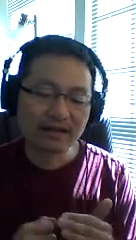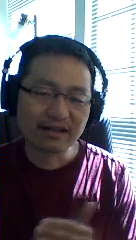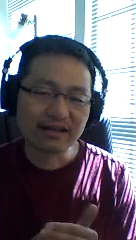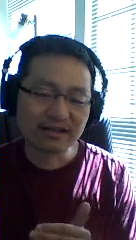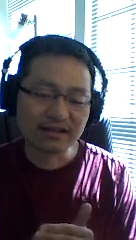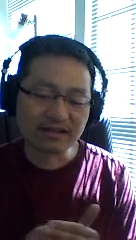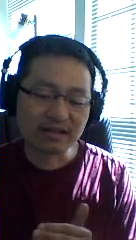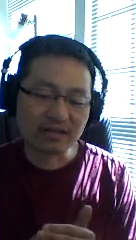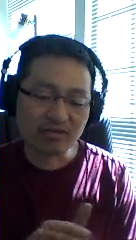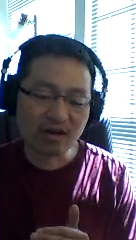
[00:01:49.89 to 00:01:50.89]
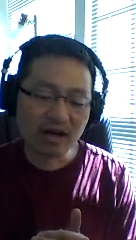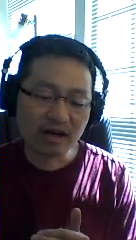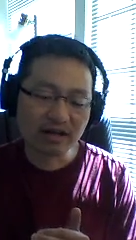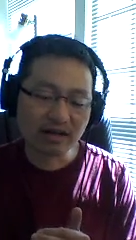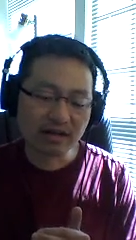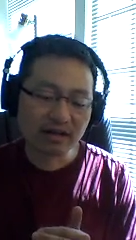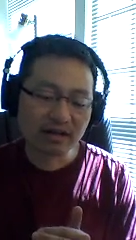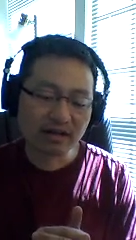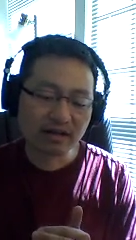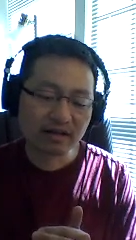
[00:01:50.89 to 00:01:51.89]
Anything wrong?
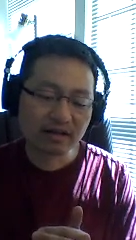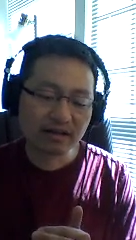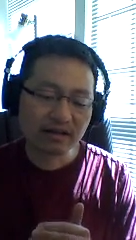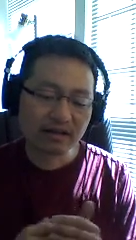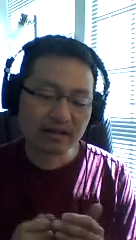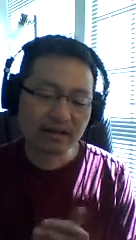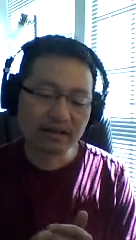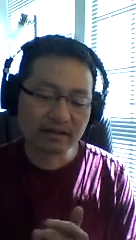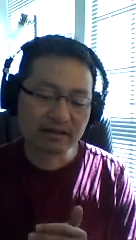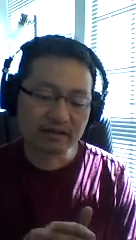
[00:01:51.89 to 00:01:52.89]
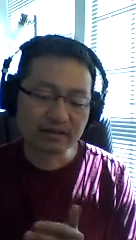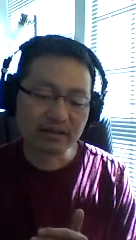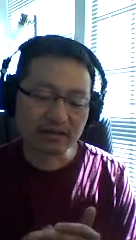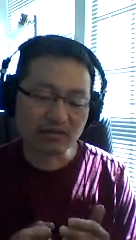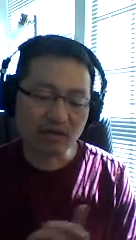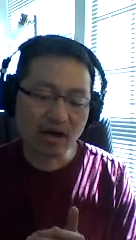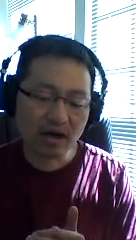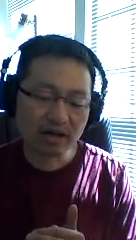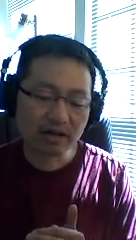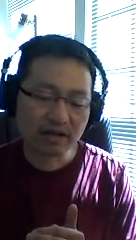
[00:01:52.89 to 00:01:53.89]
Anything
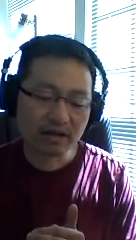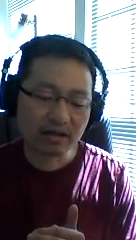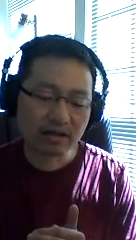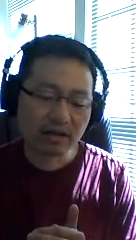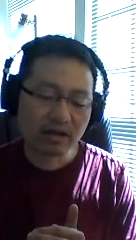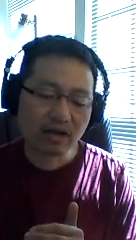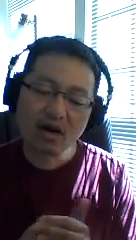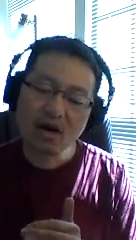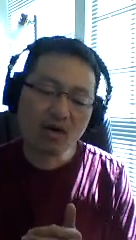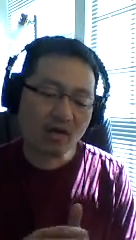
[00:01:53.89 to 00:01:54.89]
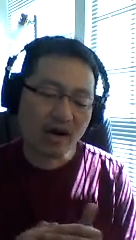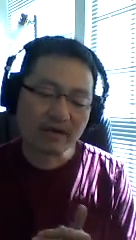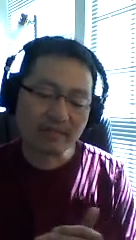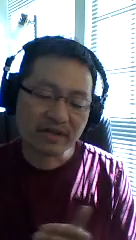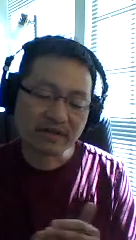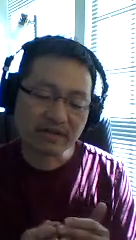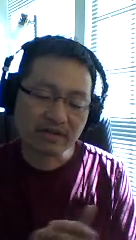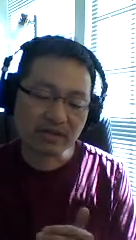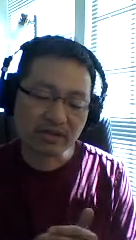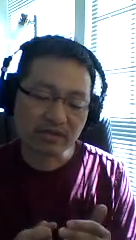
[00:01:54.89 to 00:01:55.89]
wrong? Oh, I
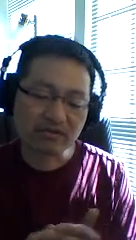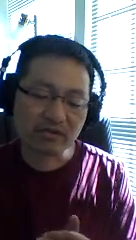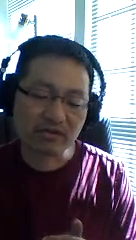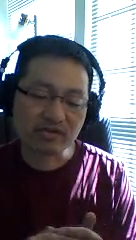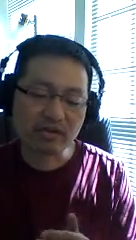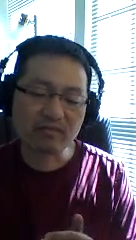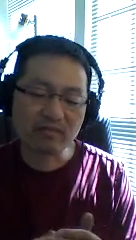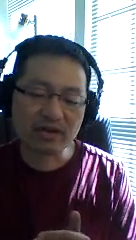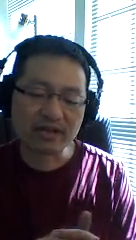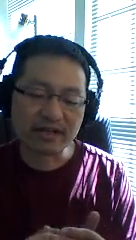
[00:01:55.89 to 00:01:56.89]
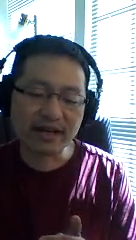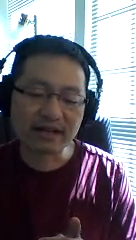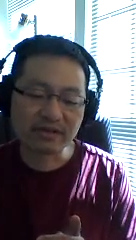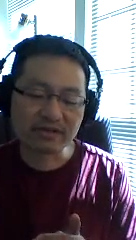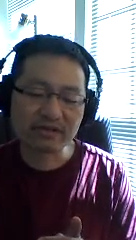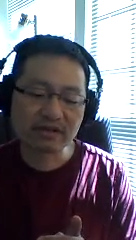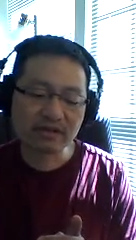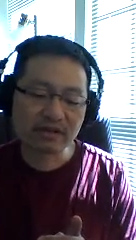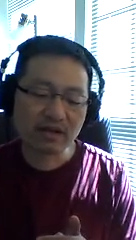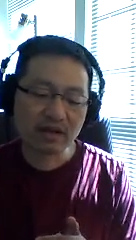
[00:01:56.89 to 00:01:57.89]
mistook you for somebody else.
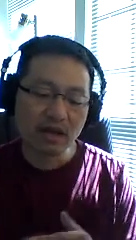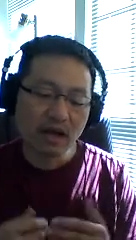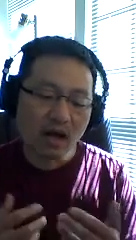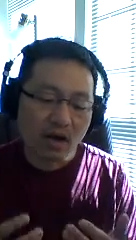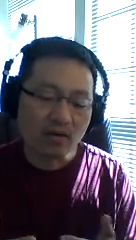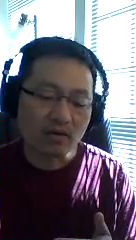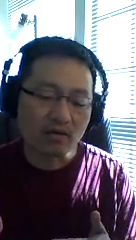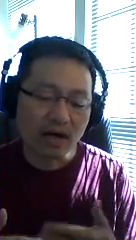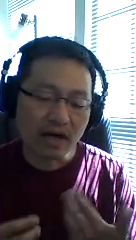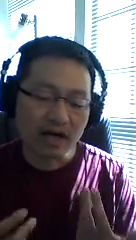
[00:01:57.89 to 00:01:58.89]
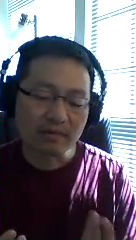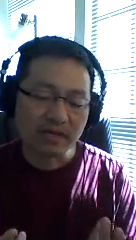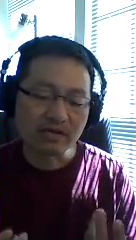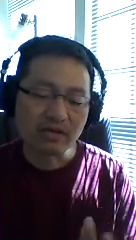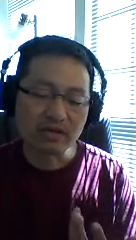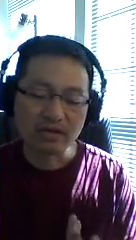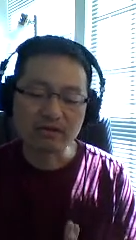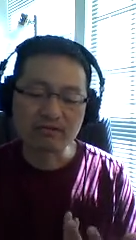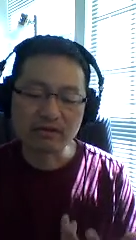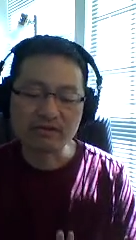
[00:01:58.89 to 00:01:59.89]
Oh, I mistook
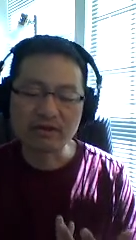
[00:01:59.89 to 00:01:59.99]
you for